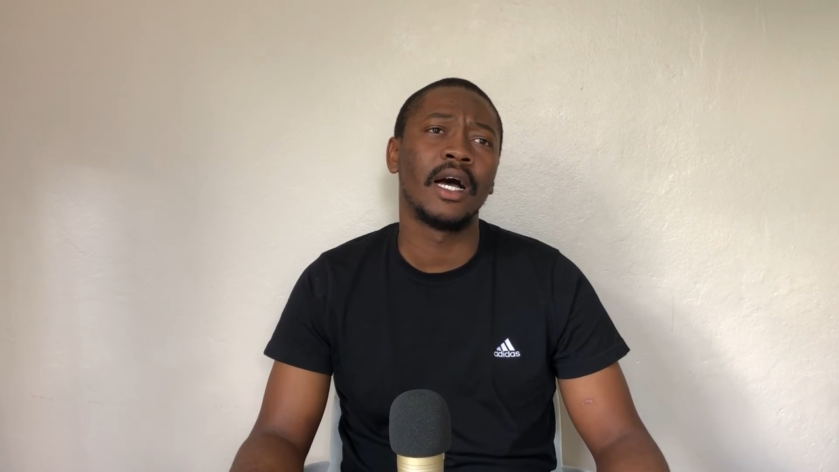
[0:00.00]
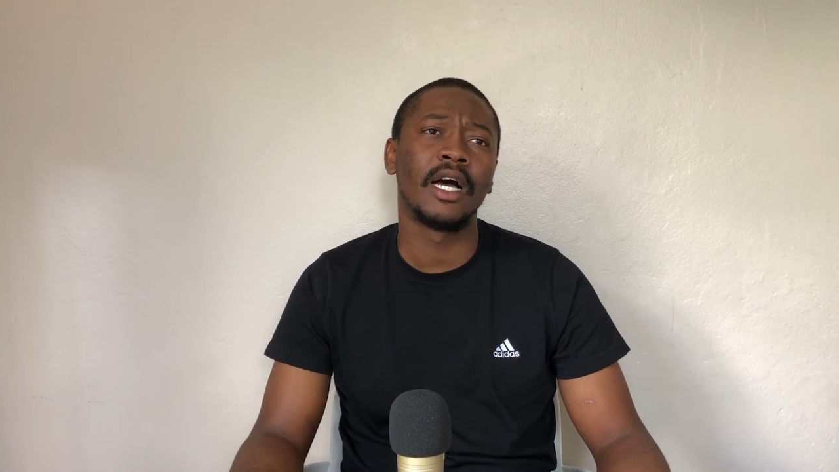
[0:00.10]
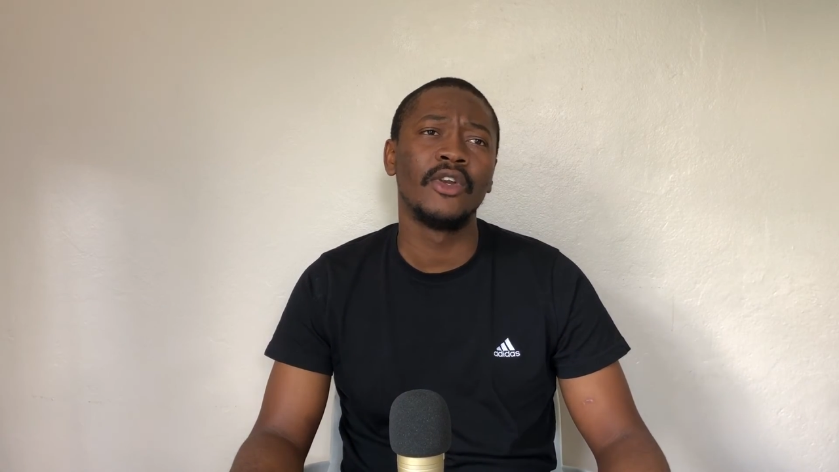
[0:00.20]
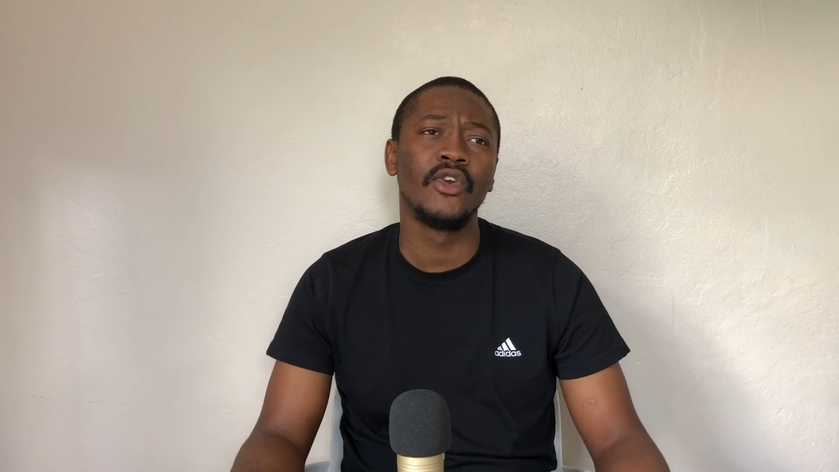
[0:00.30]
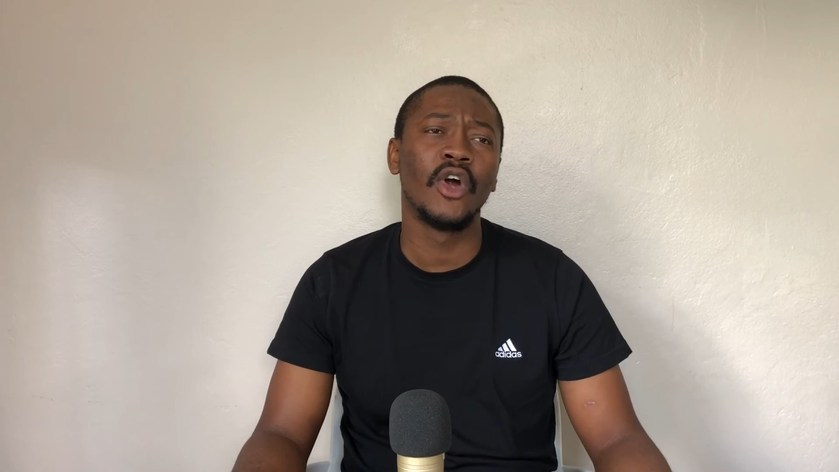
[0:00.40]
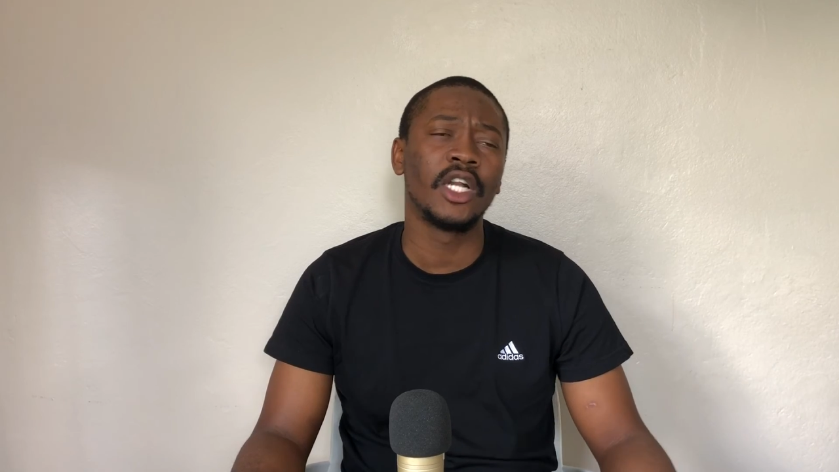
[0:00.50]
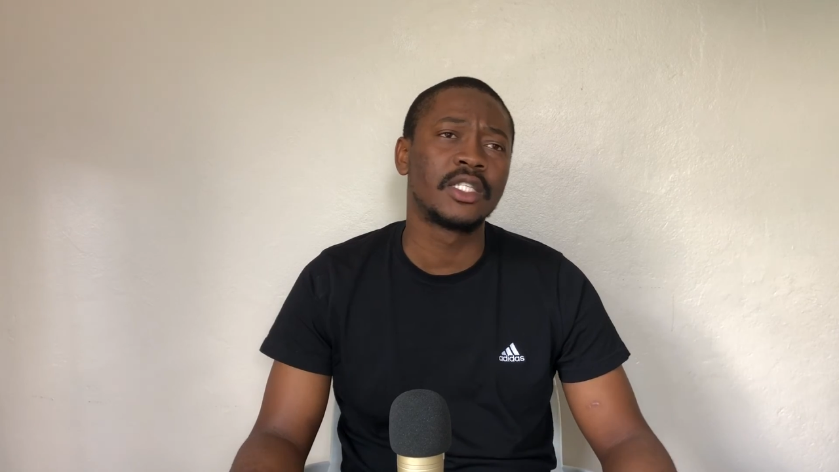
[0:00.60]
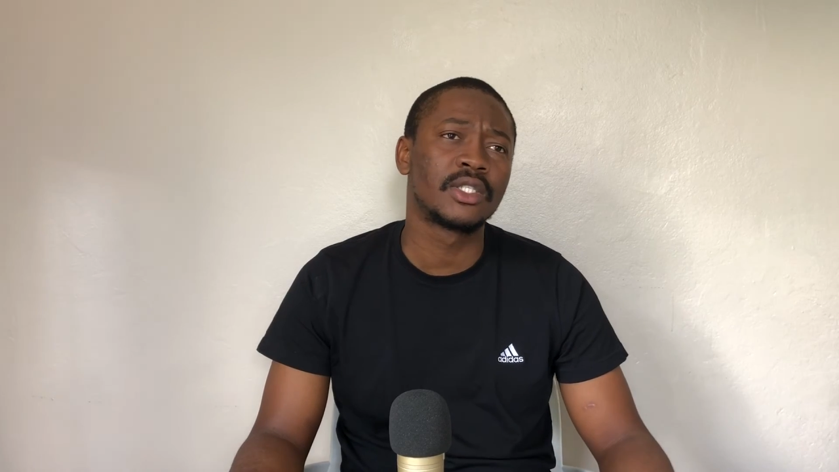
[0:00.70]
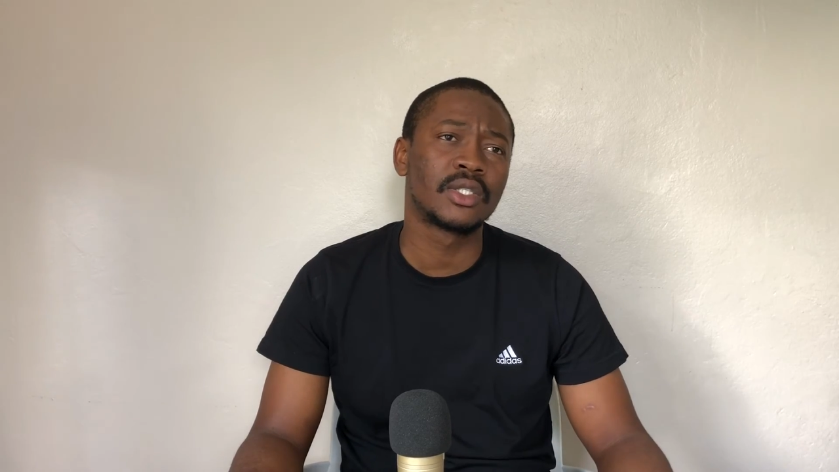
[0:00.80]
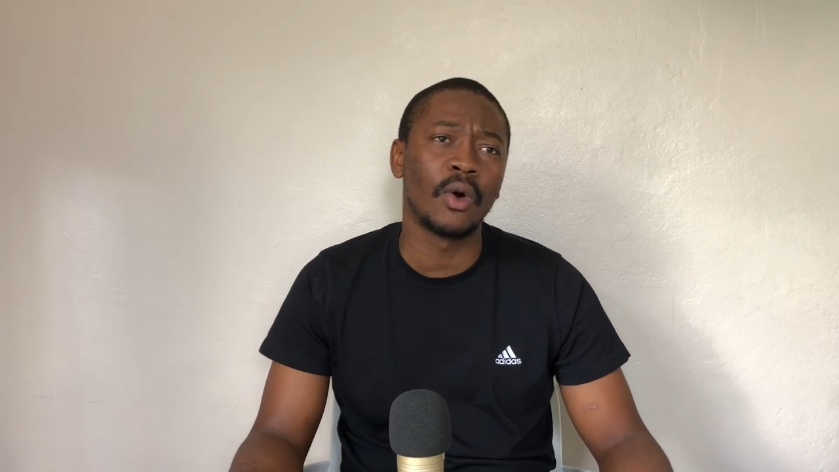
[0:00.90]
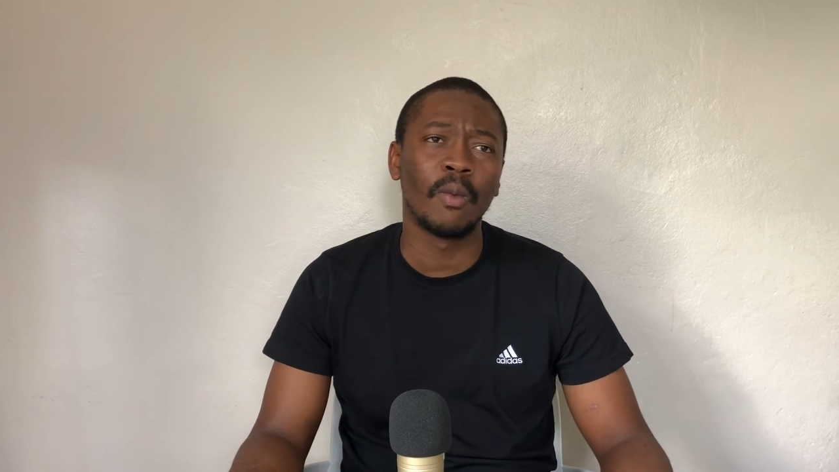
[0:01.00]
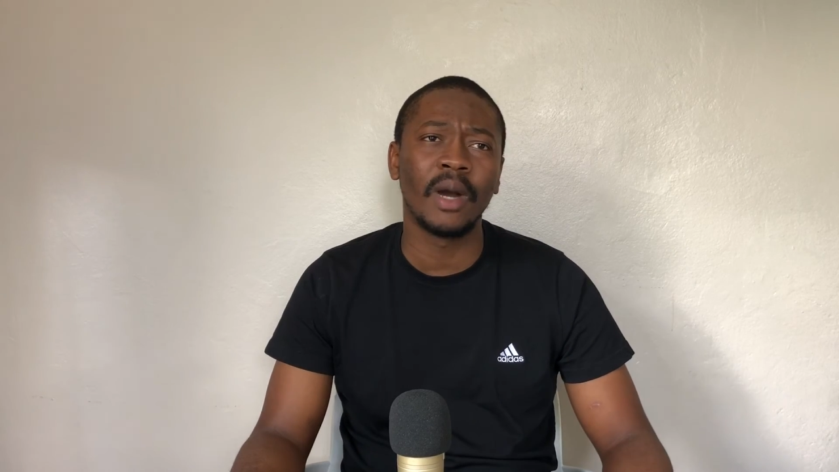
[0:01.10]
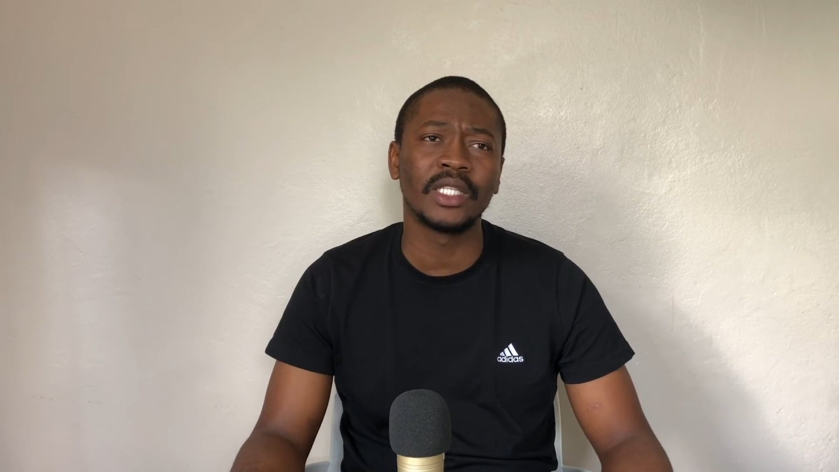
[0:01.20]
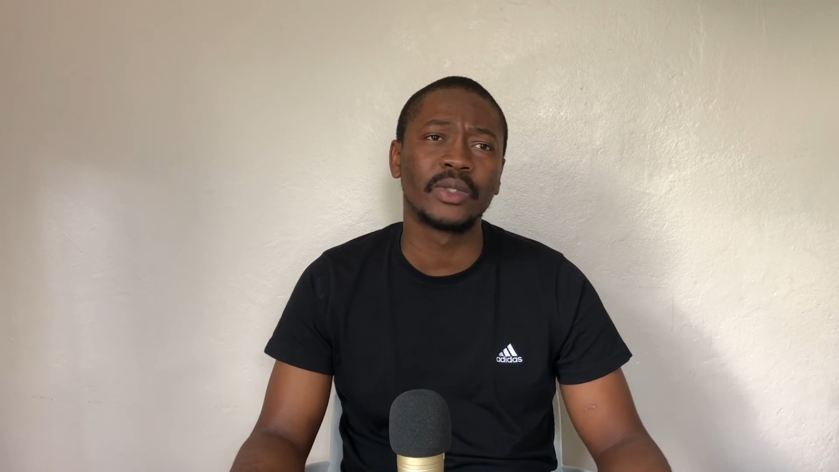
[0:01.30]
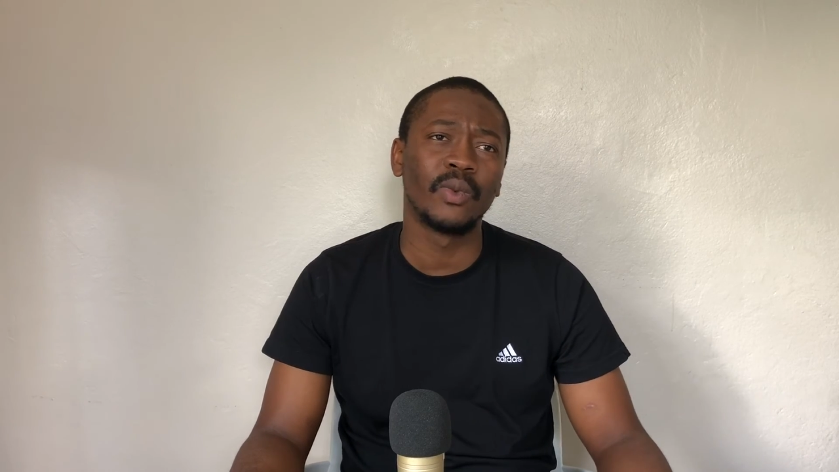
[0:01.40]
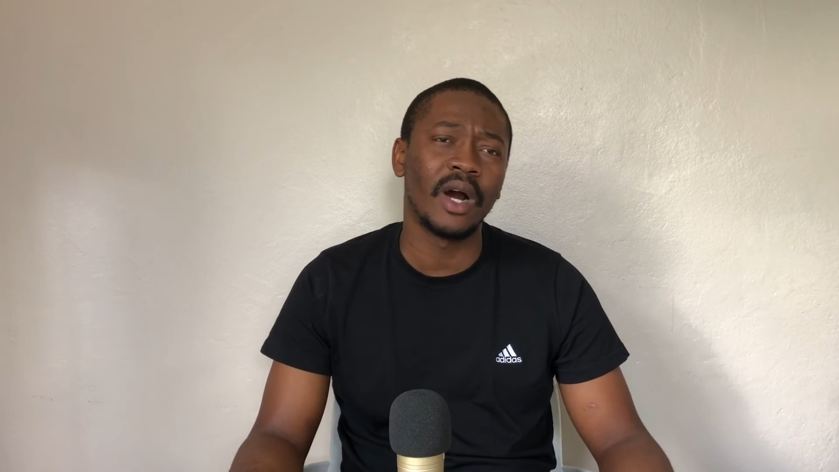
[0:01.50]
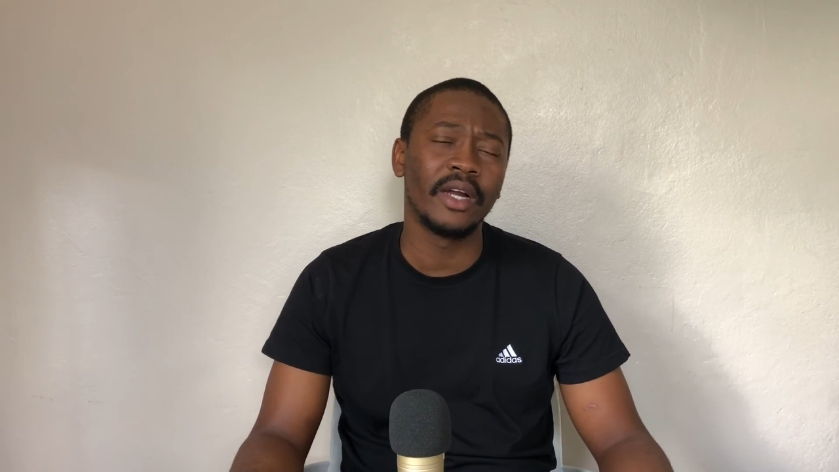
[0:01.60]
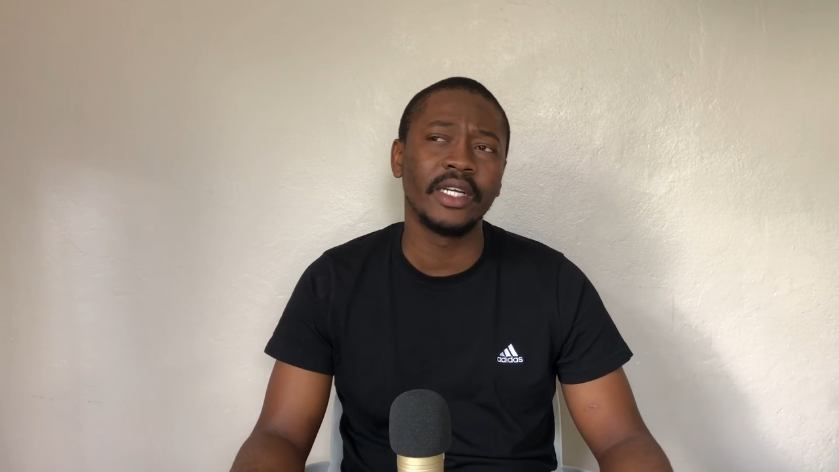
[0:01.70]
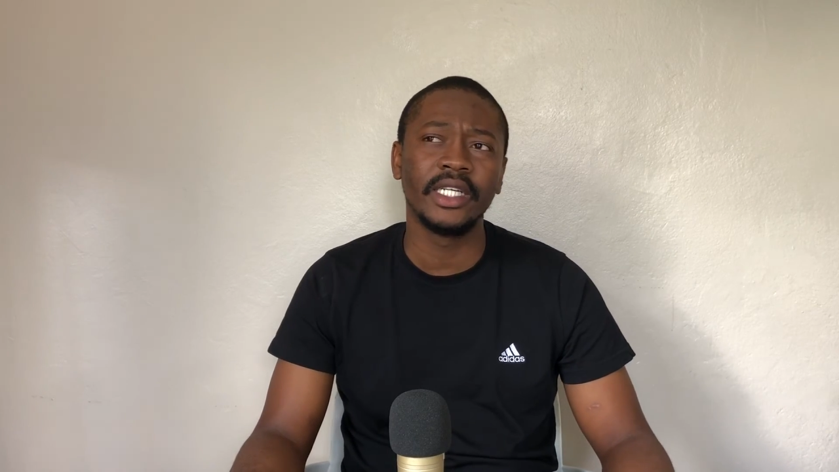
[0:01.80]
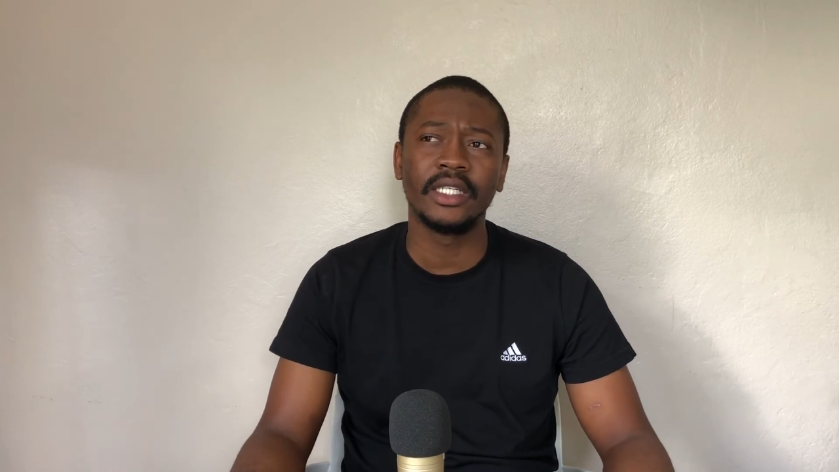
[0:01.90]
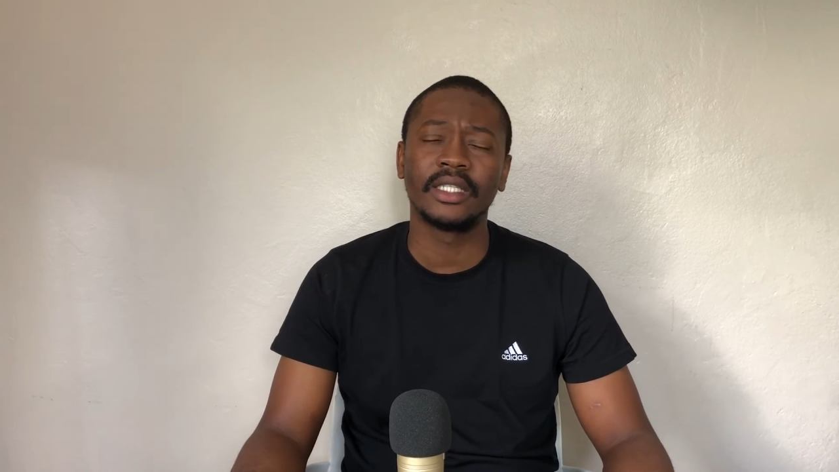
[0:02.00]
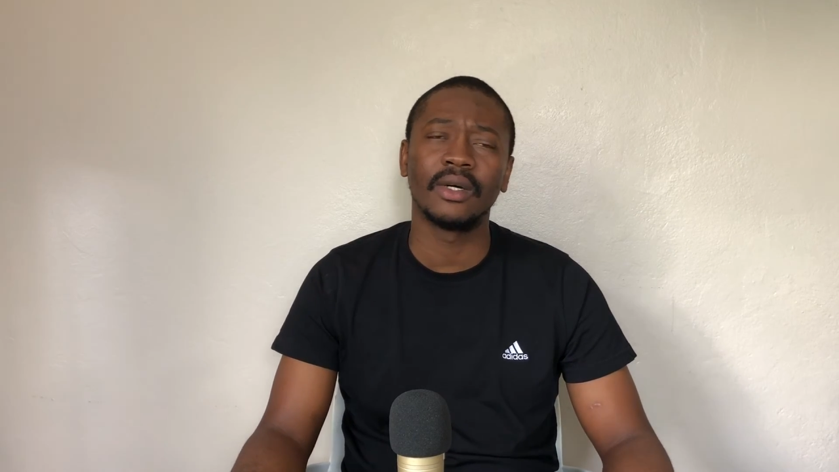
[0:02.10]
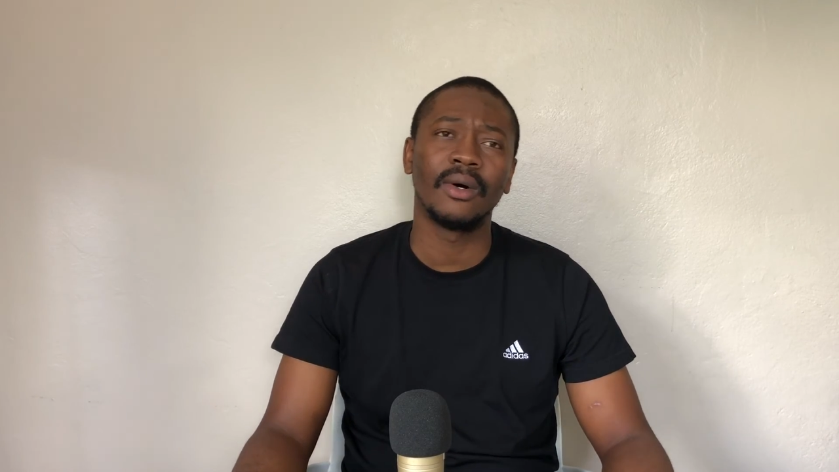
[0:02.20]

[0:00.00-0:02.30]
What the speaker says: not so much worried